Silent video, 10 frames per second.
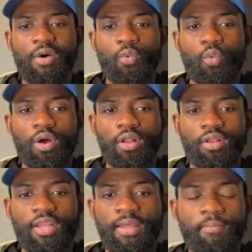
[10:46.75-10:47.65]

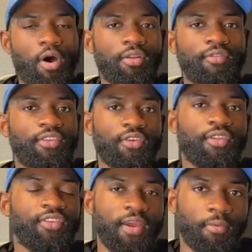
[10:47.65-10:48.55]
We'll keep all of these on
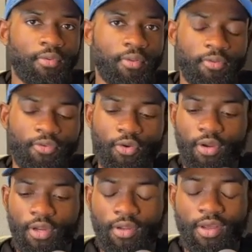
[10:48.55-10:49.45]
the table. The
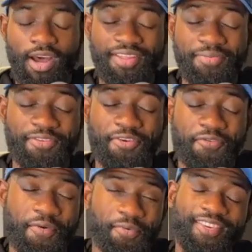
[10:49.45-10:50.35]
Missouri
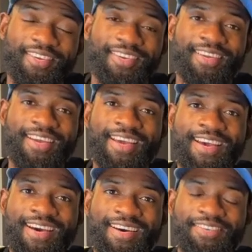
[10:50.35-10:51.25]
Pharmacy
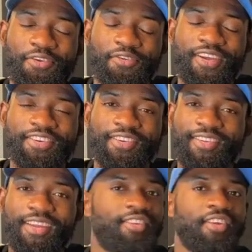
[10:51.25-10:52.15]
Association's
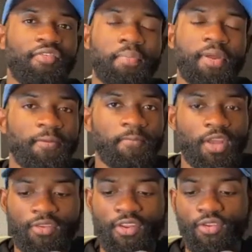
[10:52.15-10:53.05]
Legislative Committee
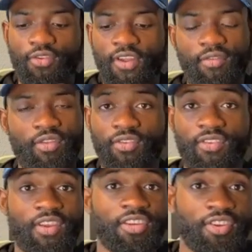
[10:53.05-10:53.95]
continues to have these
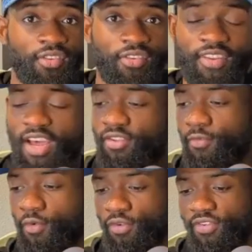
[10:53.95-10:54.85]
discussions. Task
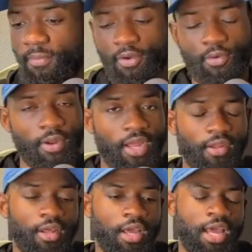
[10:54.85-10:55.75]
force have been
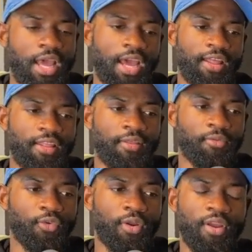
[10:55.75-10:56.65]
created, and the
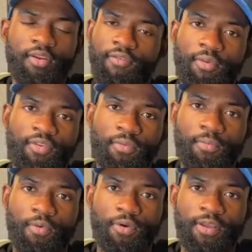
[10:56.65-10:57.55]
Missouri Pharmacy
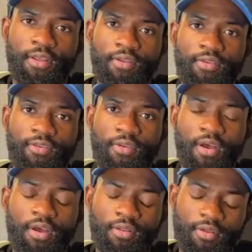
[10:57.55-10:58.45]
Board is
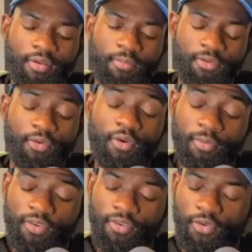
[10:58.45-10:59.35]
the Missouri
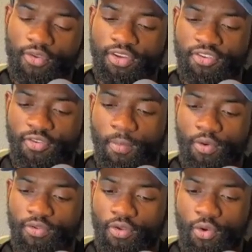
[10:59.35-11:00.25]
Pharmacy Association's board
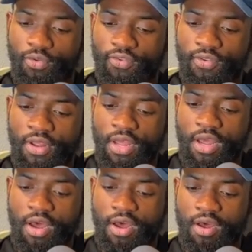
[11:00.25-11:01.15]
is always
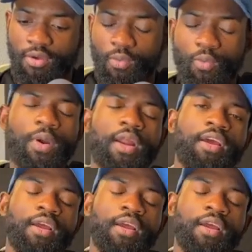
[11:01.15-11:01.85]
ready